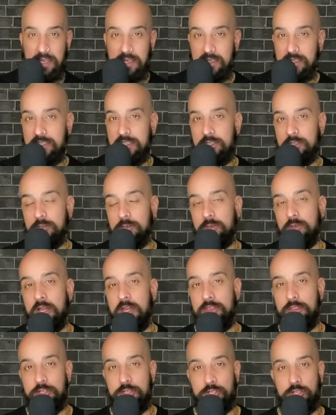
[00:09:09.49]
into
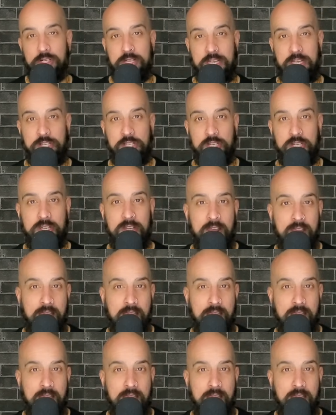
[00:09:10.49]
the tradition